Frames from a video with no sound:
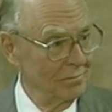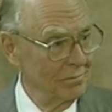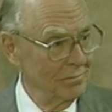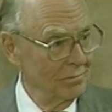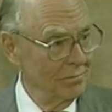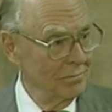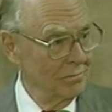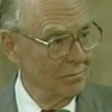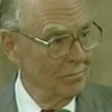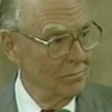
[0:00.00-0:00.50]

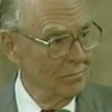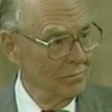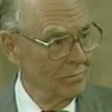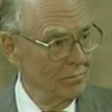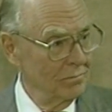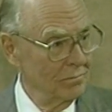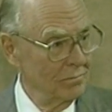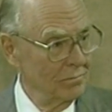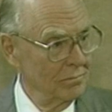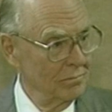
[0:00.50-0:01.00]

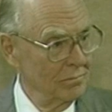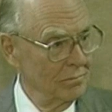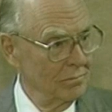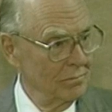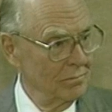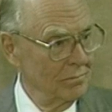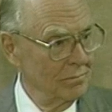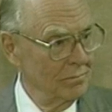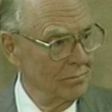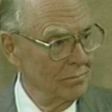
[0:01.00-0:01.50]

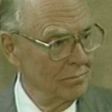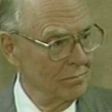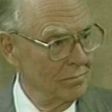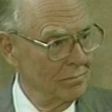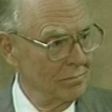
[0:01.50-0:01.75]
No one is speaking in this clip.